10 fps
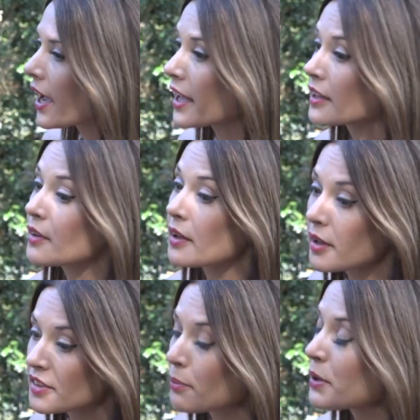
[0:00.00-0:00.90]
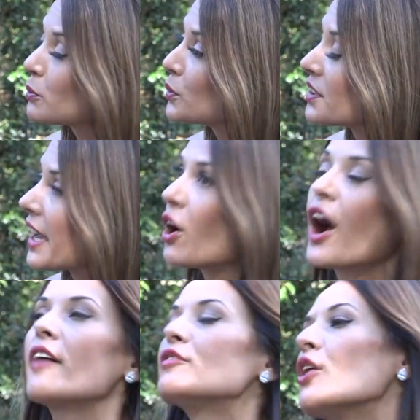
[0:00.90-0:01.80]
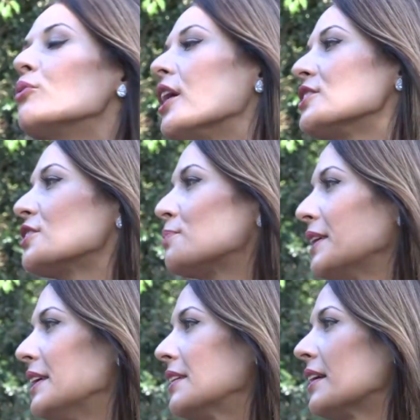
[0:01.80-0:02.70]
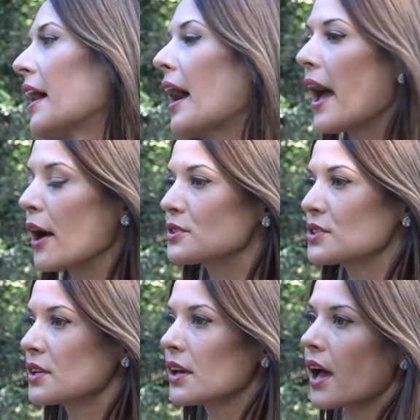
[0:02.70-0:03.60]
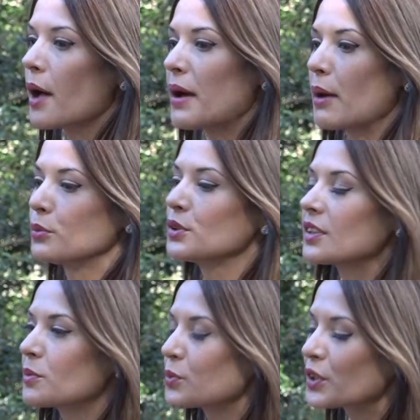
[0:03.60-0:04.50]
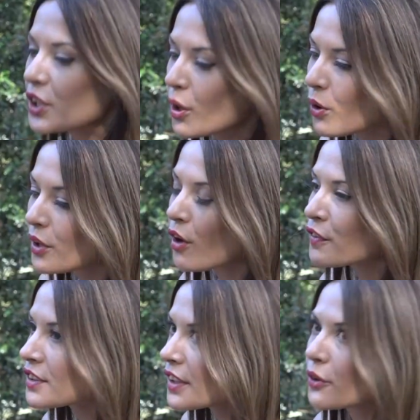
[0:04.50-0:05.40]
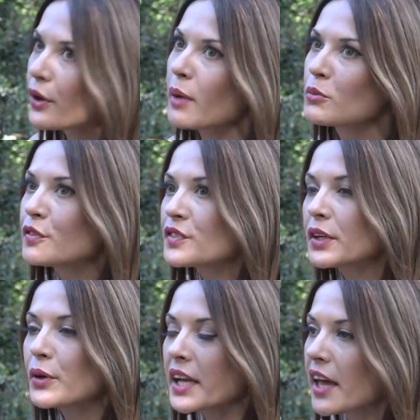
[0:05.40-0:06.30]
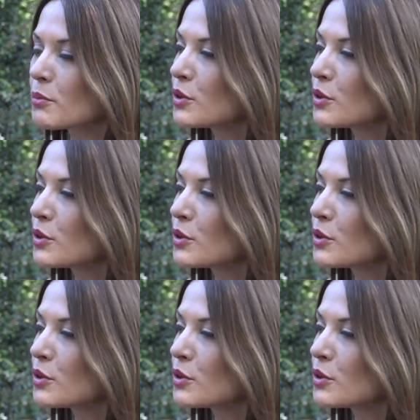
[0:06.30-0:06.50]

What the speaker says: And some people would say, I have no right to speak out about Muslims. Well, you know what? Obviously, a Grand Mufti or any other